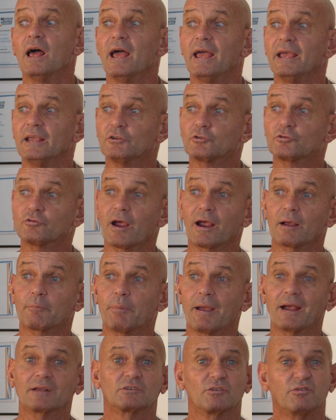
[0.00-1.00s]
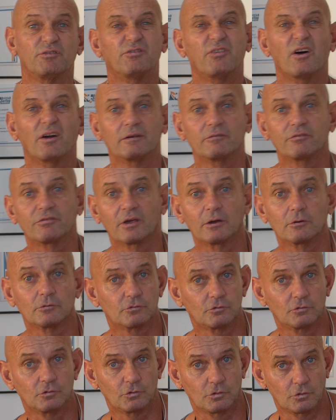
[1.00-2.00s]
a track back to
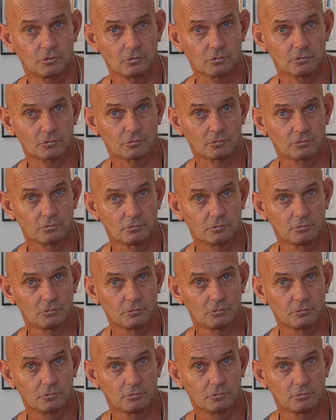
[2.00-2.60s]
5,000 years.